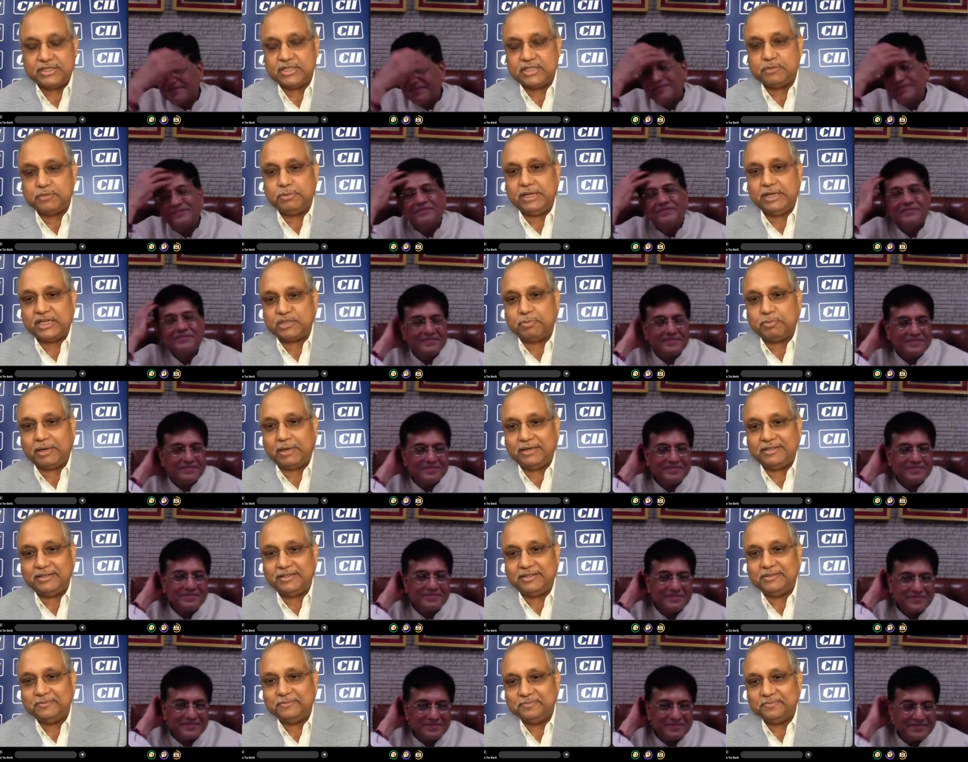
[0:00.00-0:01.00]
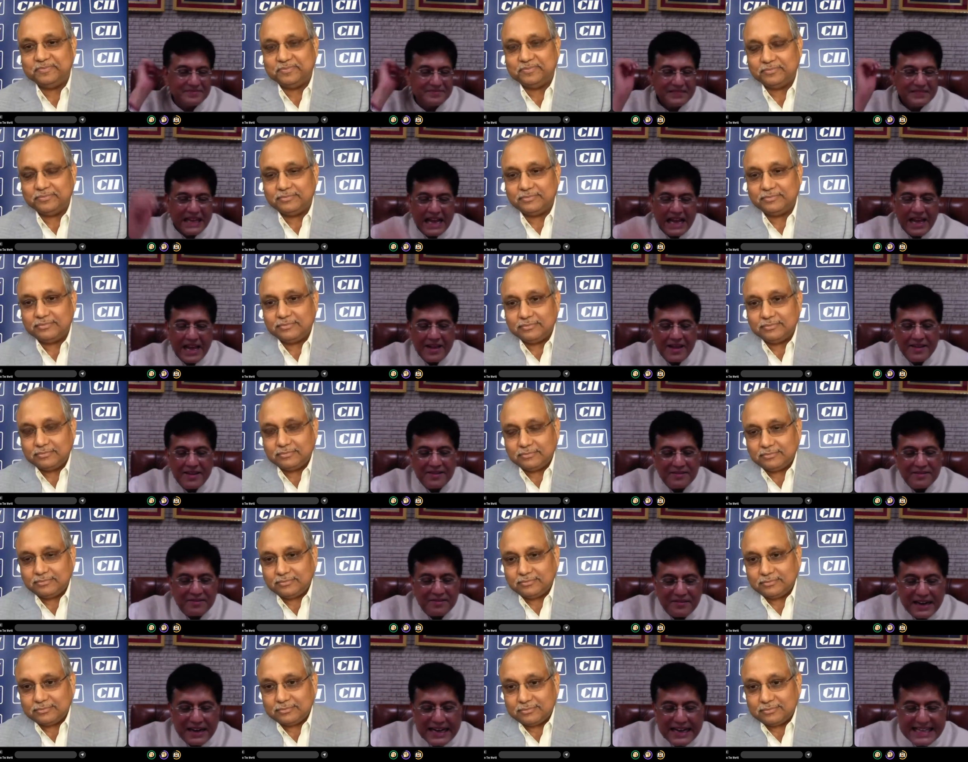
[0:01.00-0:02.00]
Speaker 1: be expanded?
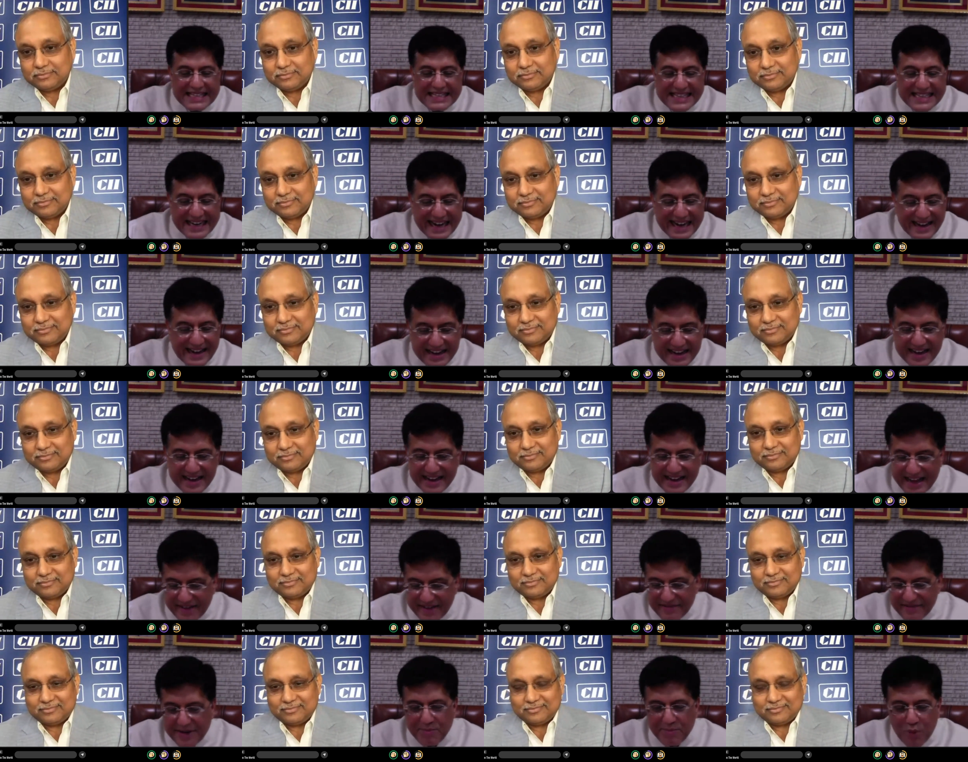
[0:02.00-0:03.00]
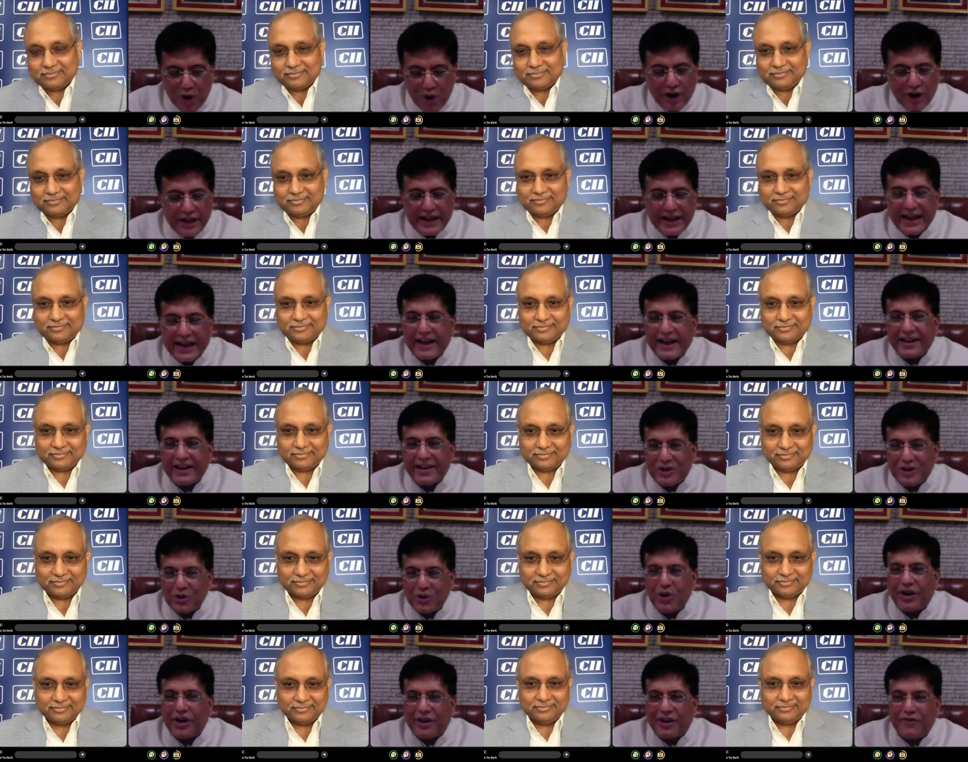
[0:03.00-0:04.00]
Speaker 2: Well, incidentally, every morning I
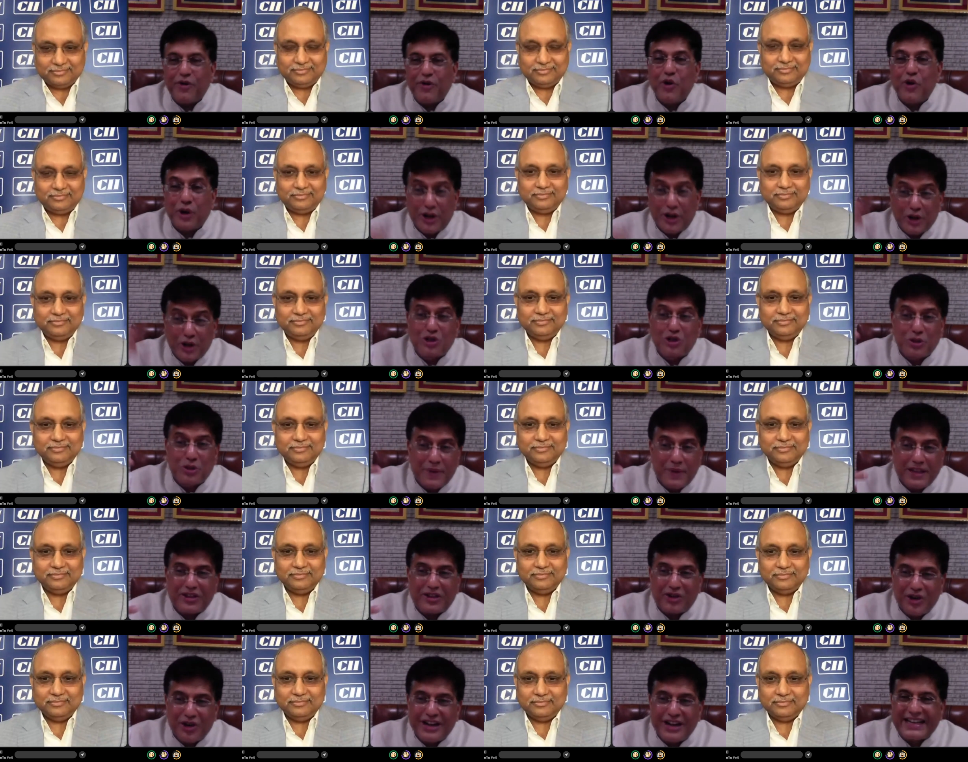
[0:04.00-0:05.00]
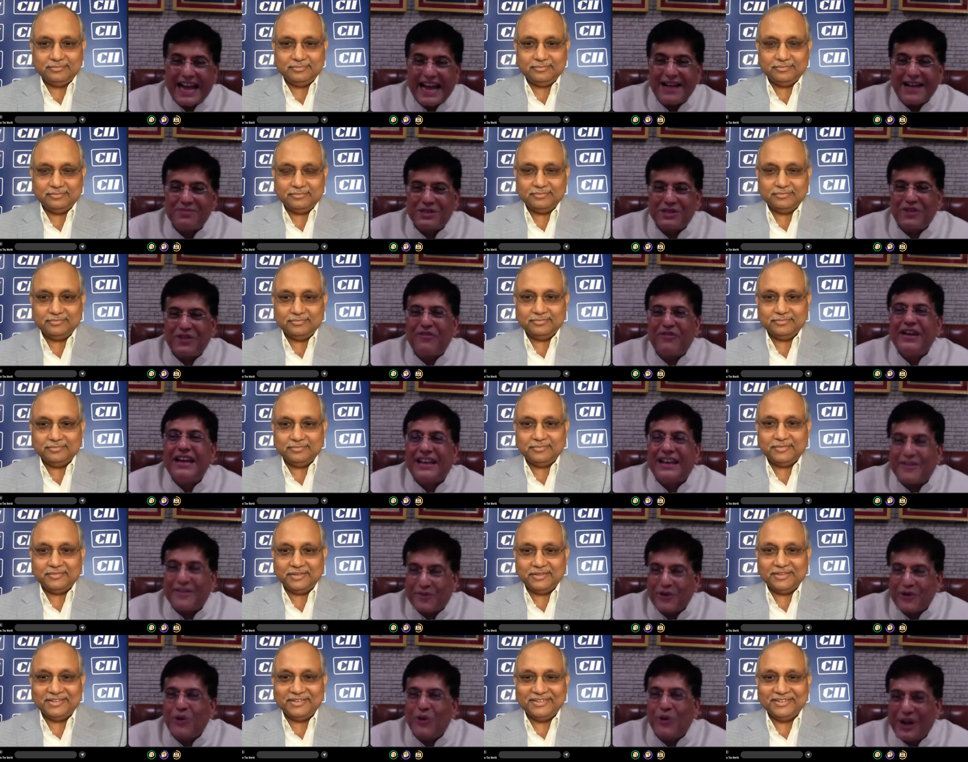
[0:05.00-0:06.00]
do a review. It used to be three times a week,
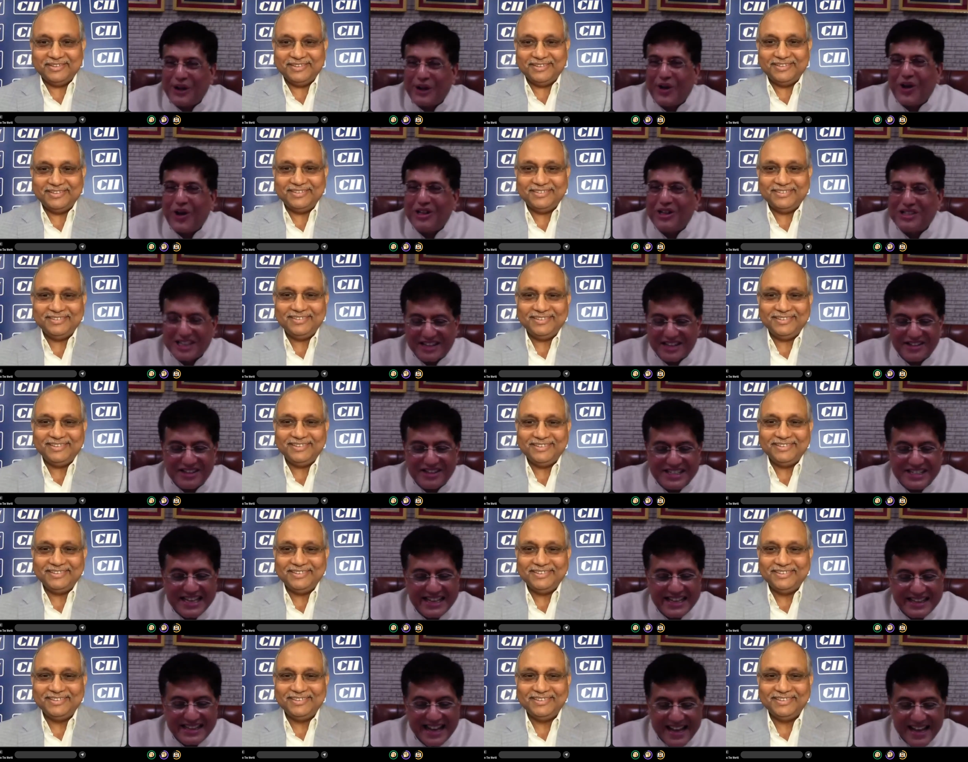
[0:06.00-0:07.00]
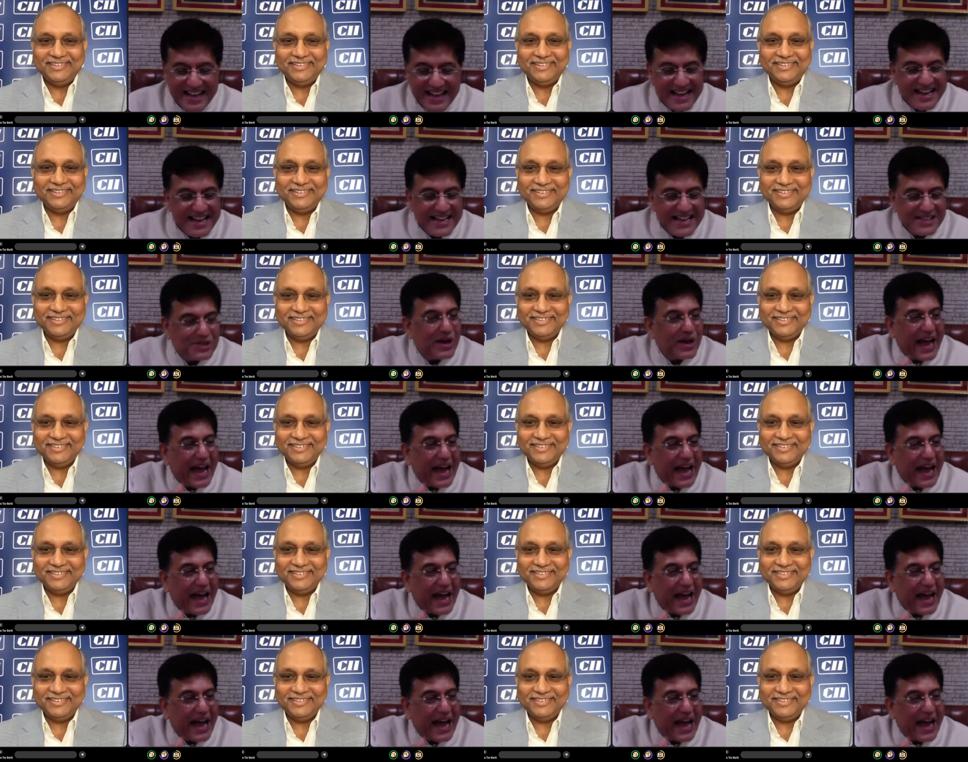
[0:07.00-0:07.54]
if you recall, Chandraji. So